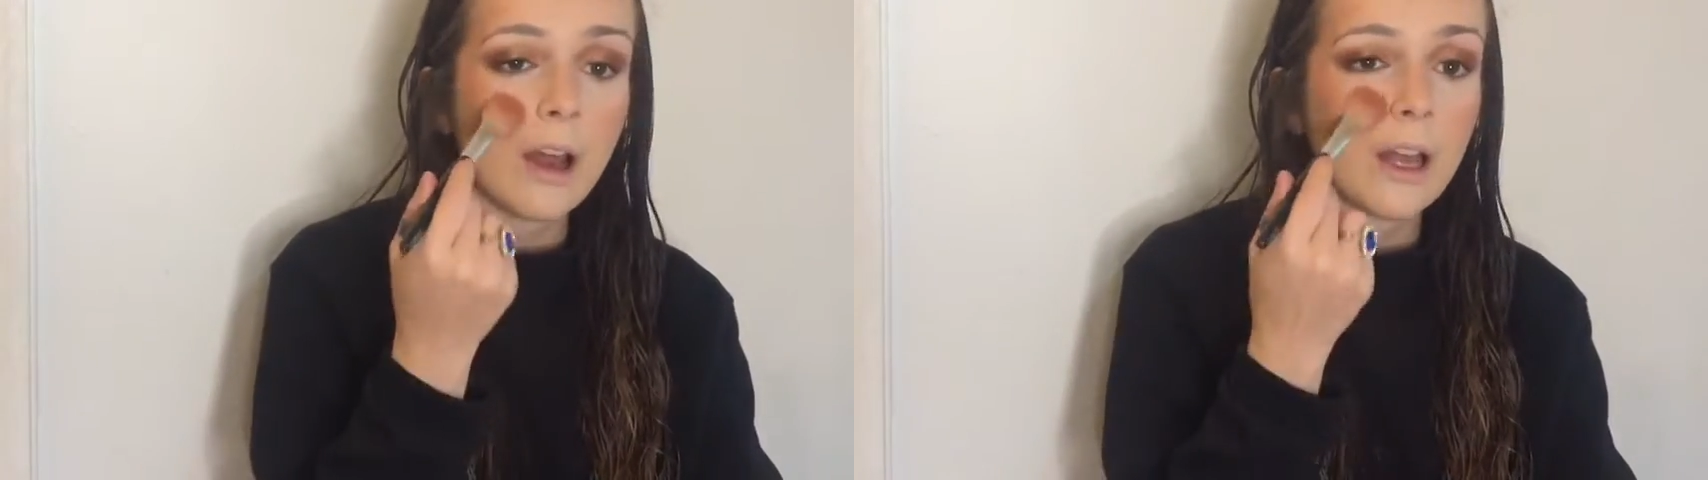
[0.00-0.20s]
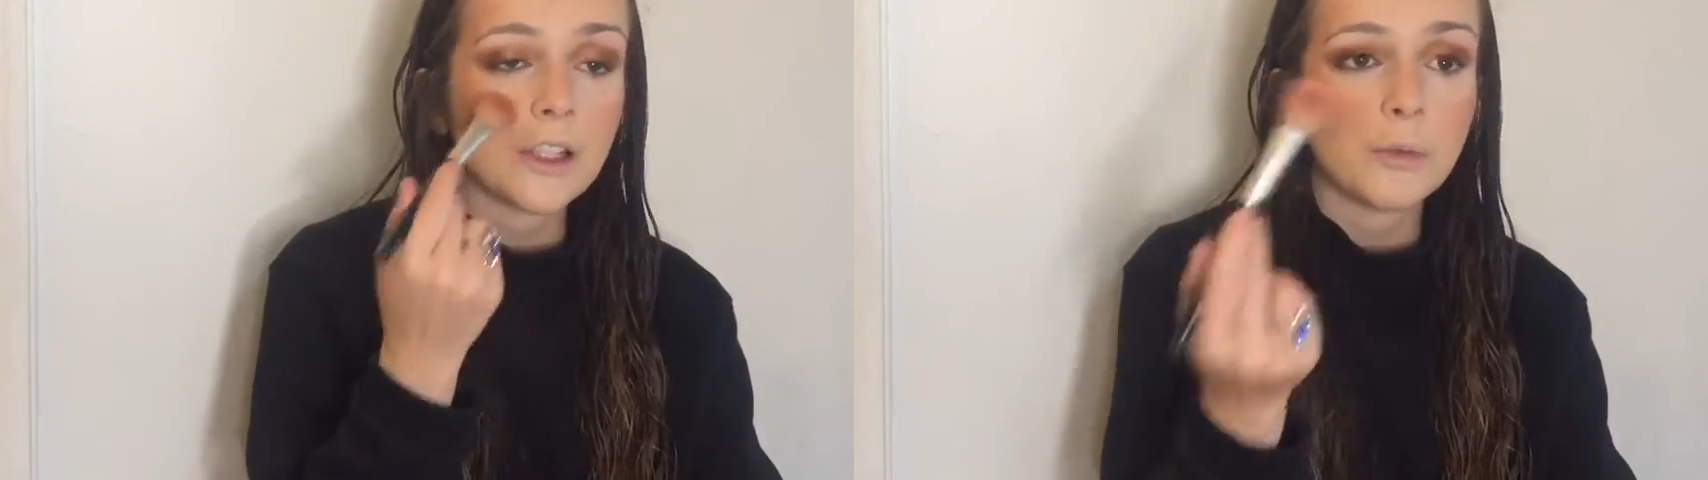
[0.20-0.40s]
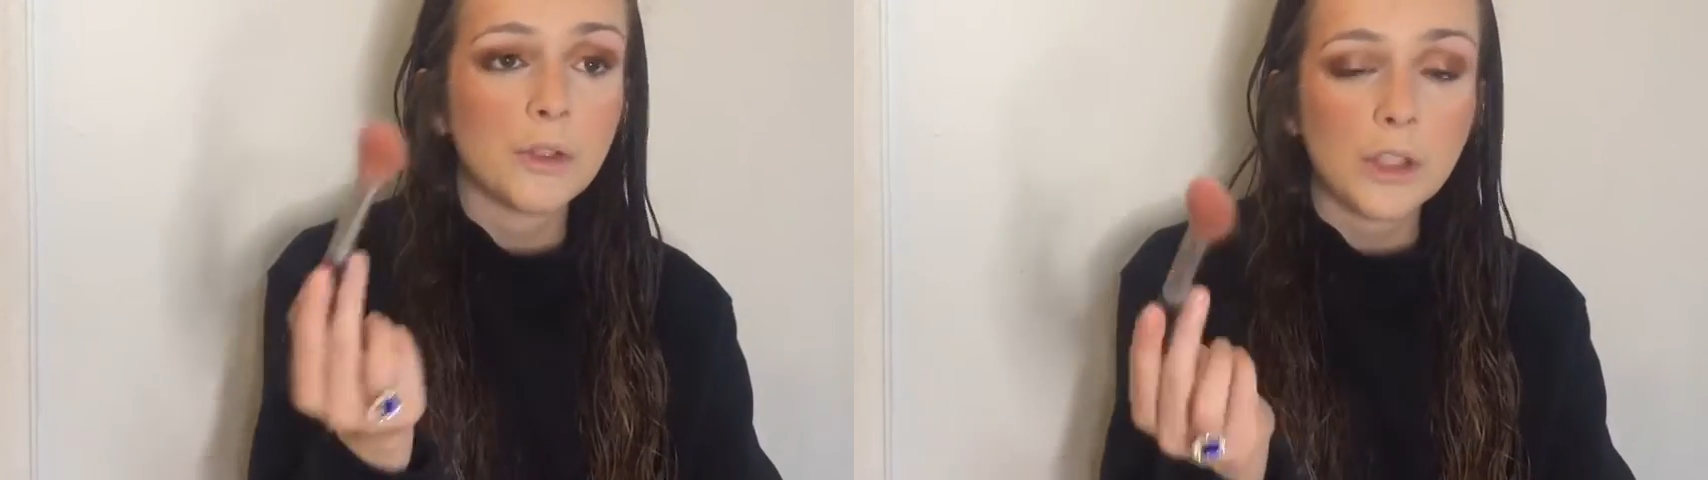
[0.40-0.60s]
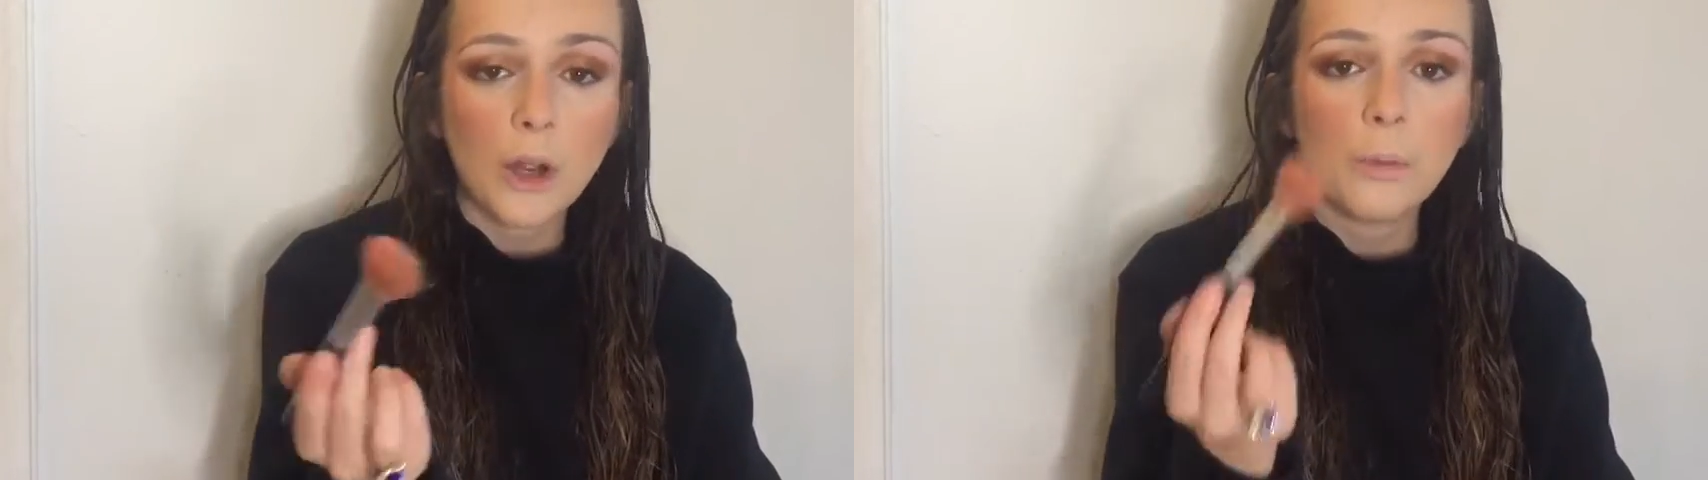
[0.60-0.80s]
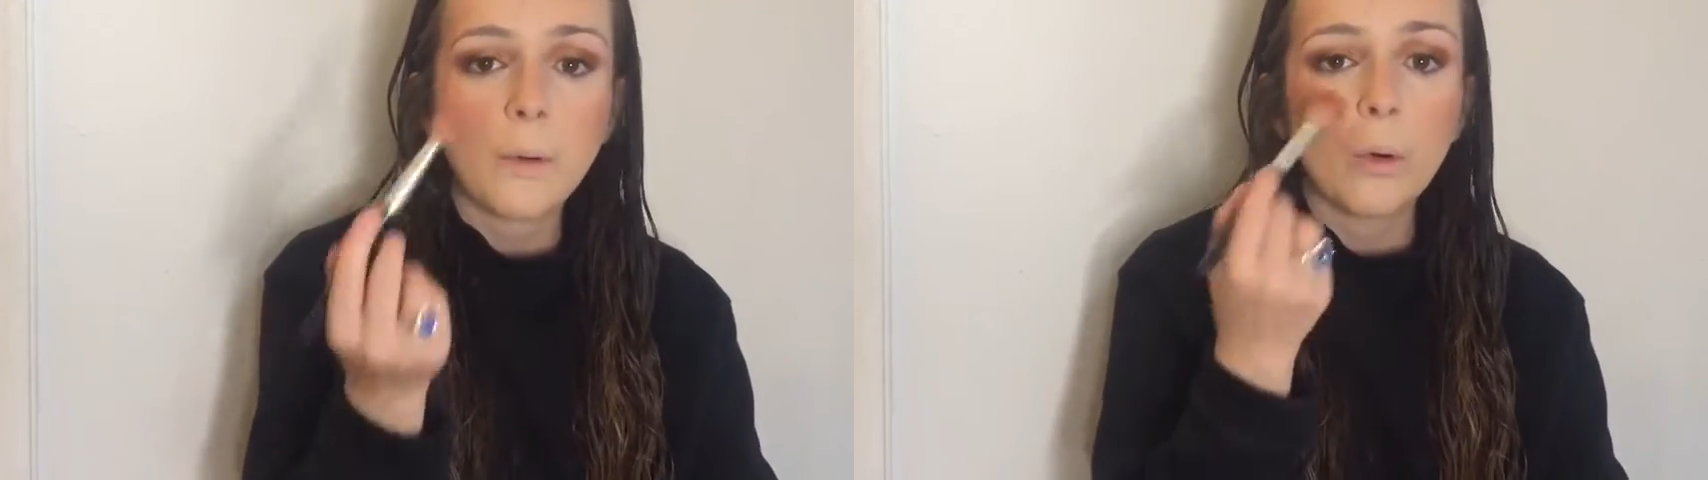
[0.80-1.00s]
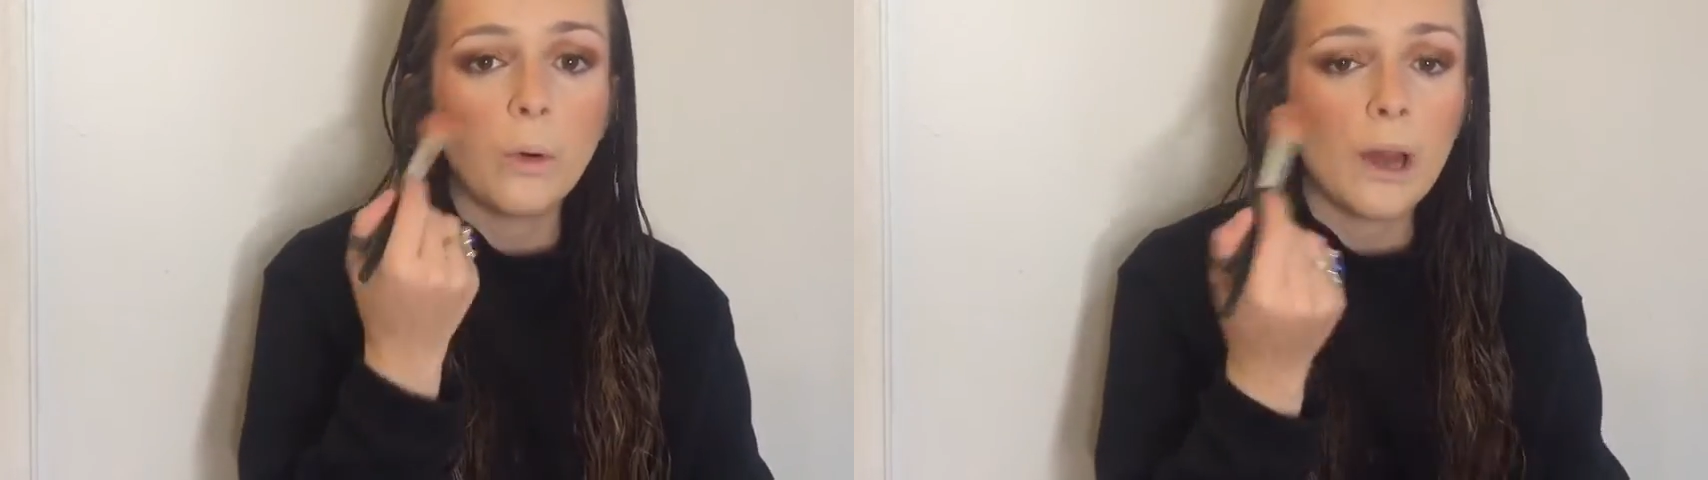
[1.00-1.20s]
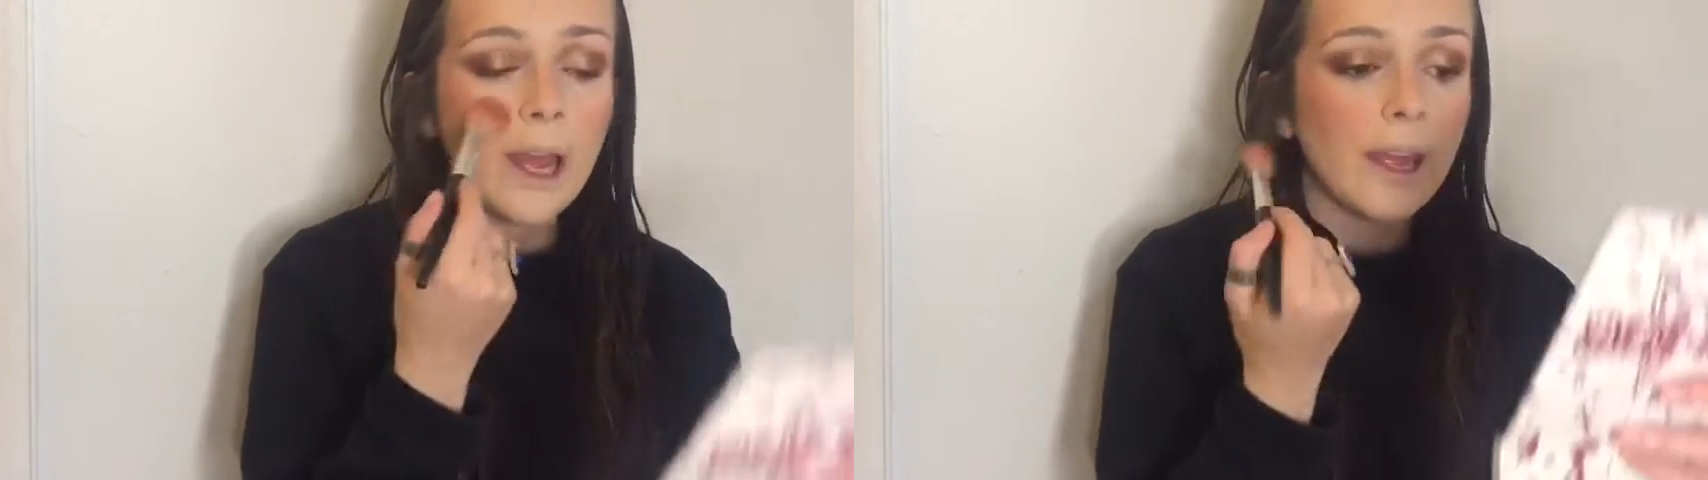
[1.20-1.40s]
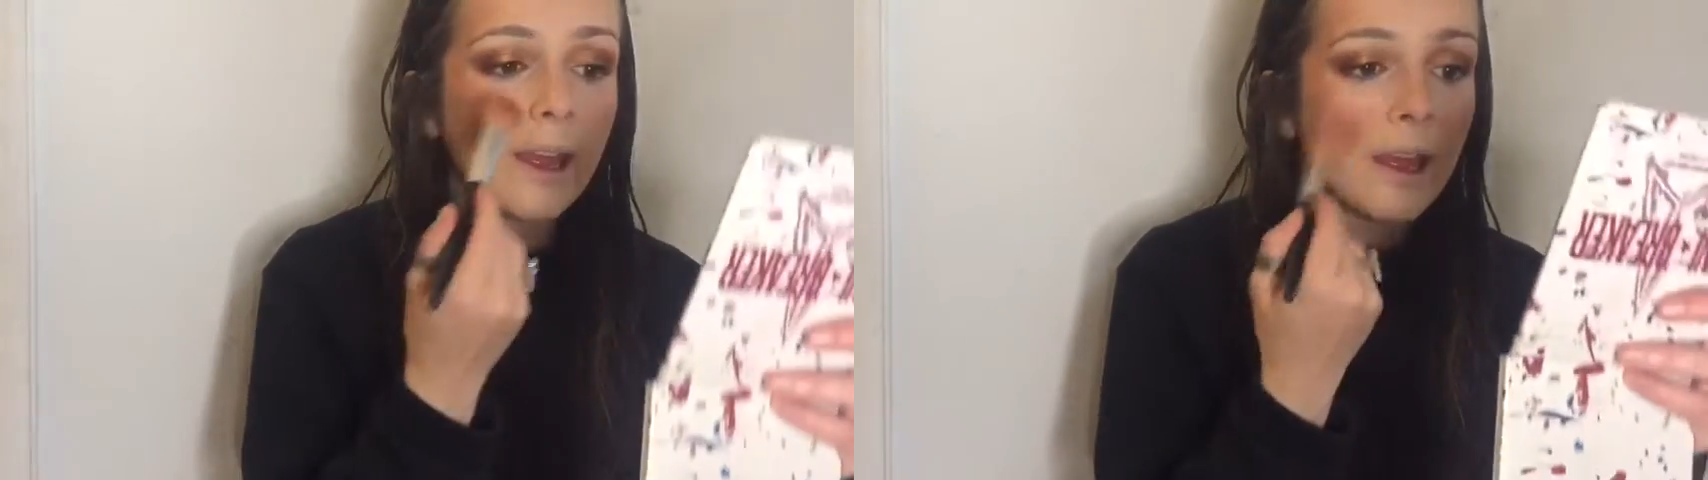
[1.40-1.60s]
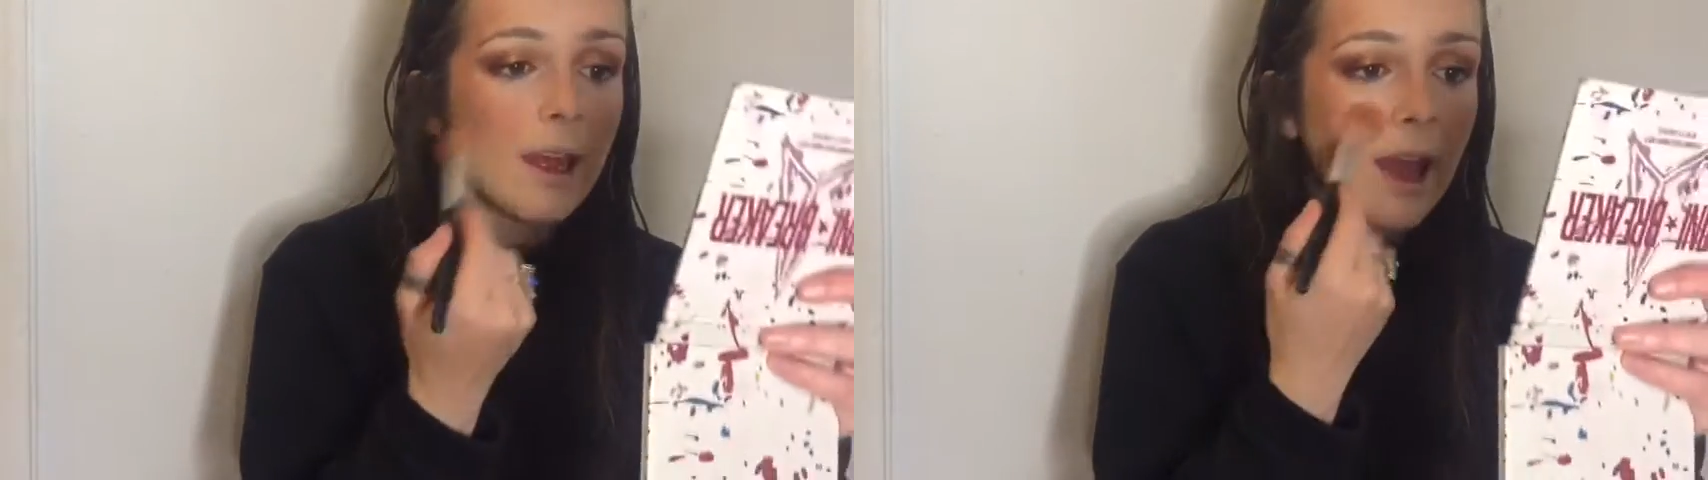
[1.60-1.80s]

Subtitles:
Like, she was so poorly,